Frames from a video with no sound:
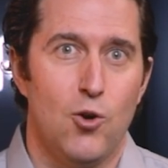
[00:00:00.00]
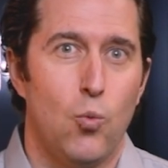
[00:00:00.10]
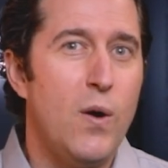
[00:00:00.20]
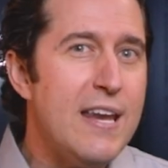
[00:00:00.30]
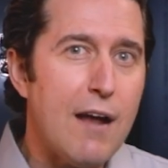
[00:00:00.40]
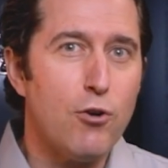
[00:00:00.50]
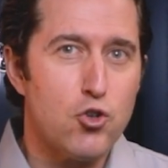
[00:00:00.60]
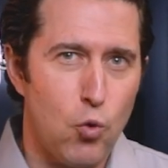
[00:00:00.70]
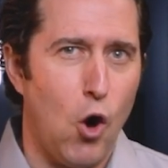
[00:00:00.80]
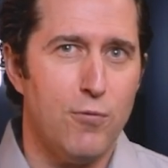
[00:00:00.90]
We never
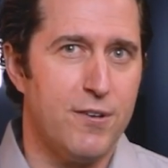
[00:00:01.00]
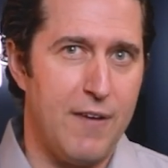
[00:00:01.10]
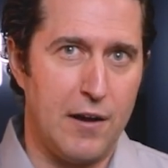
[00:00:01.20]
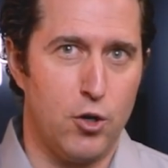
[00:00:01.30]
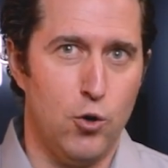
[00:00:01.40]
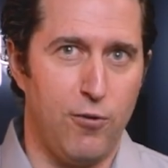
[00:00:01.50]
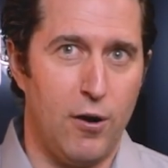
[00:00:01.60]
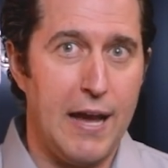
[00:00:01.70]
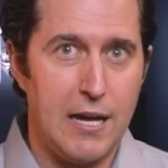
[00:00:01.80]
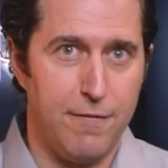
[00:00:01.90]
drove to Vancouver
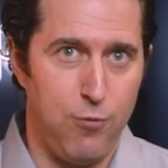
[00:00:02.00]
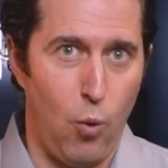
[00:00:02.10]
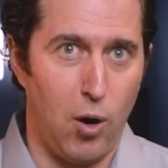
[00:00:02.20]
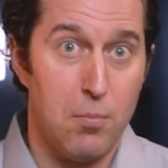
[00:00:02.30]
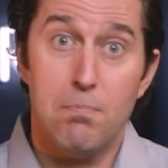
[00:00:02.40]
in '84,